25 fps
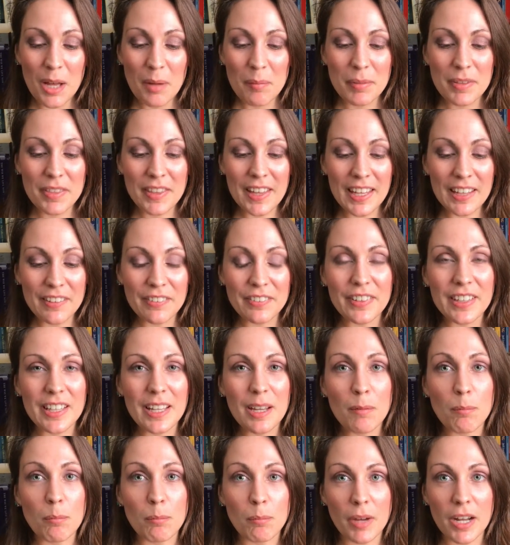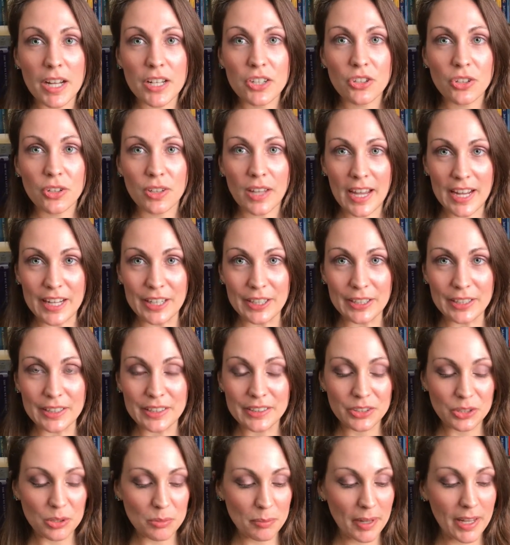but thankfully much lighter,
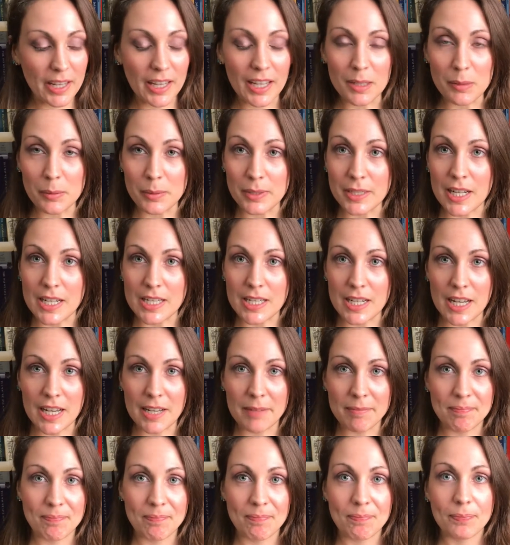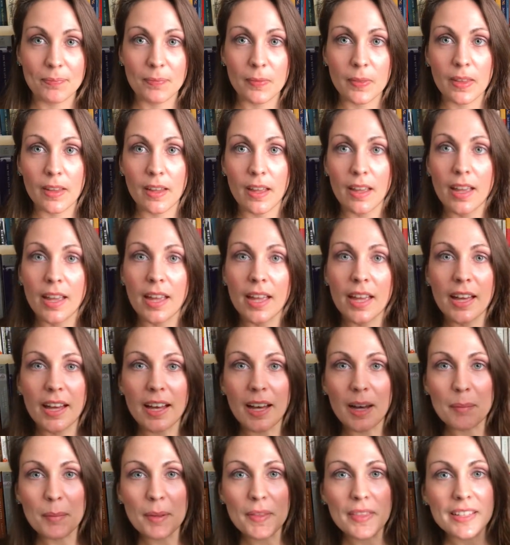so my hand will not die.
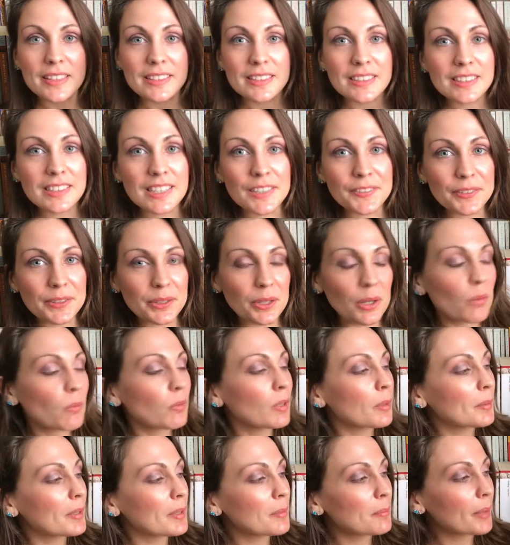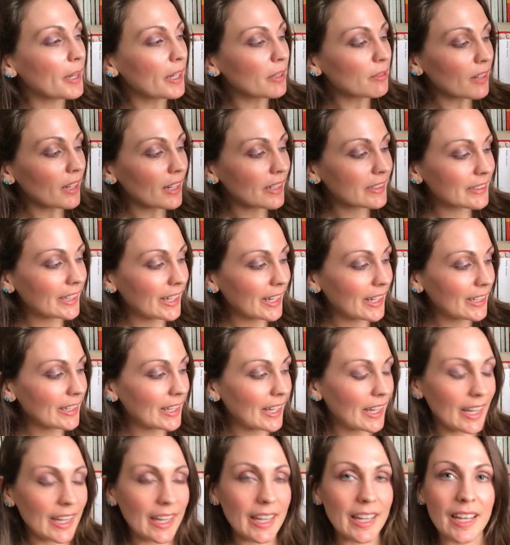Um, this is Difficult Women by Roxane
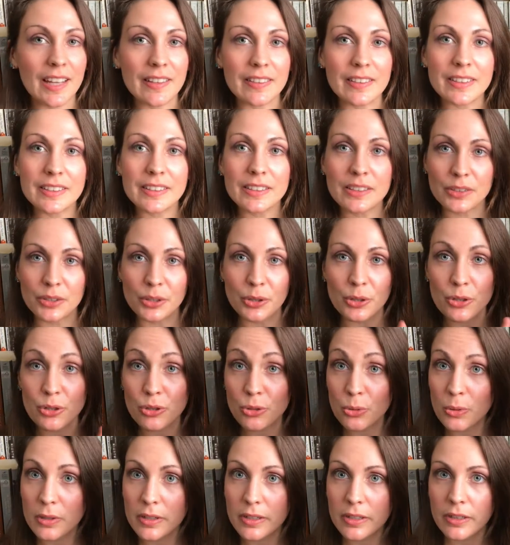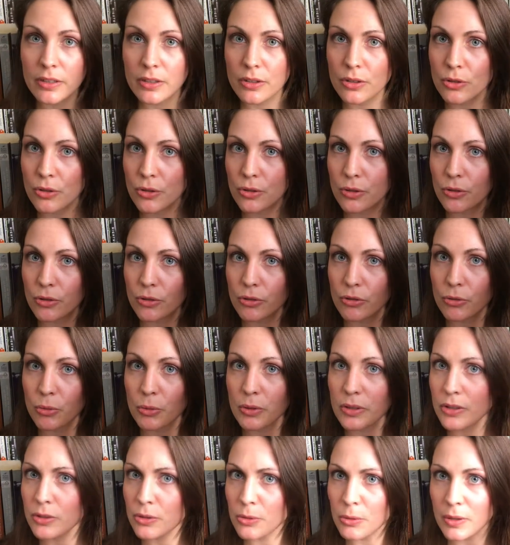Gay, and this is her short,
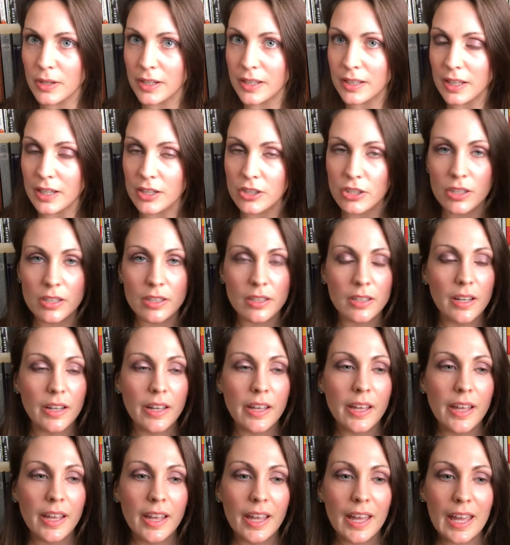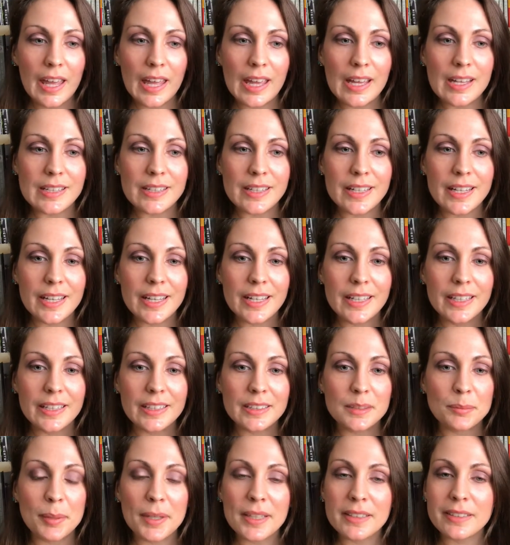short story collection and it
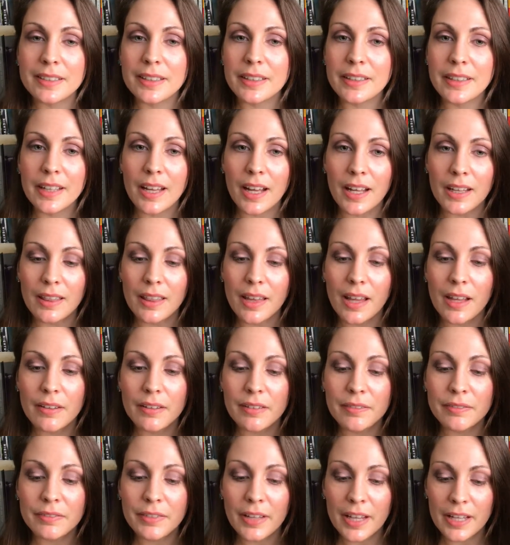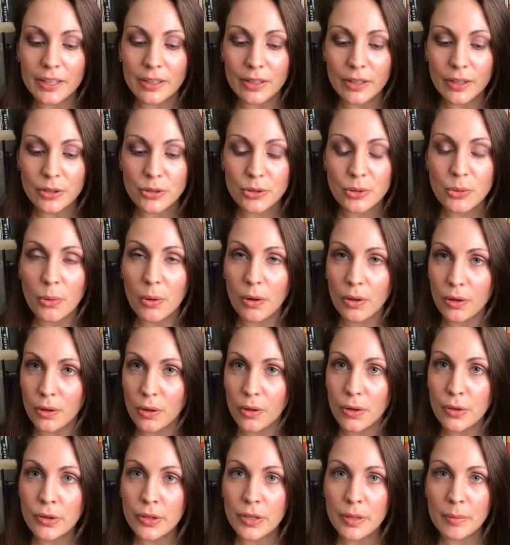is basically a love letter to
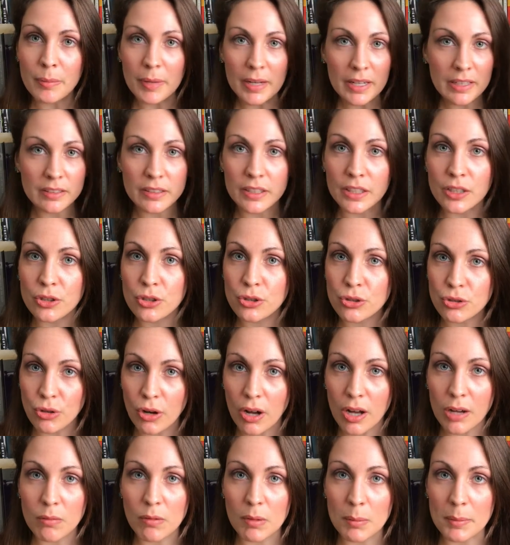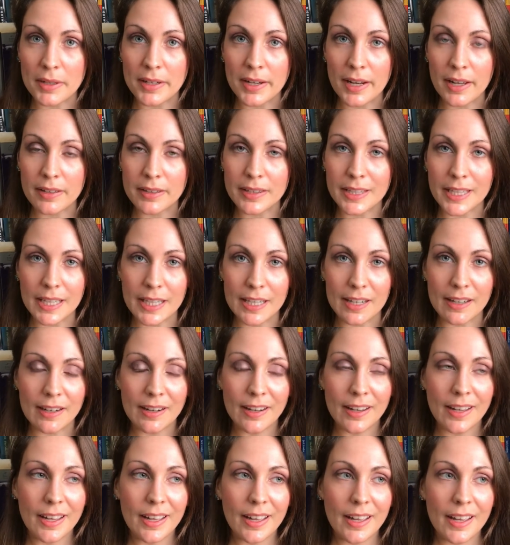all the amazing strong women out there
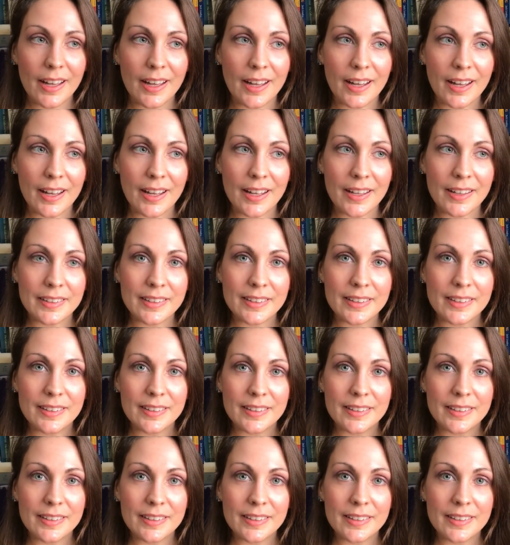uh,